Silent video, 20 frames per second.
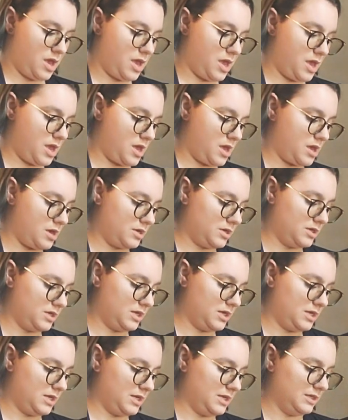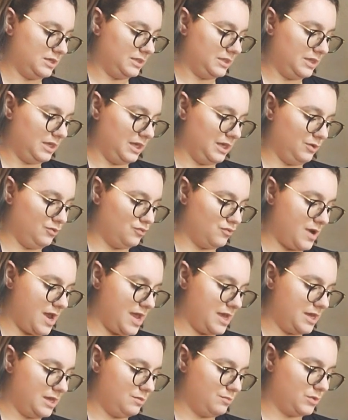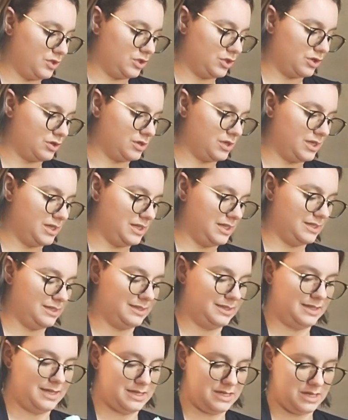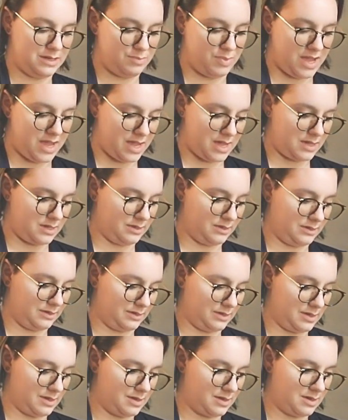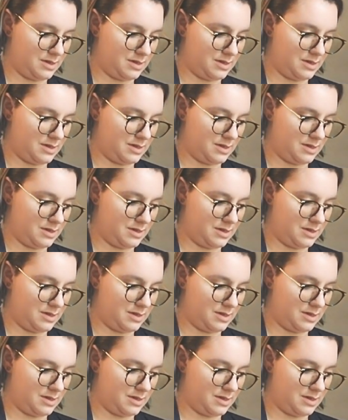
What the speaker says: And it is the Reagan Maternity Skinny Pants.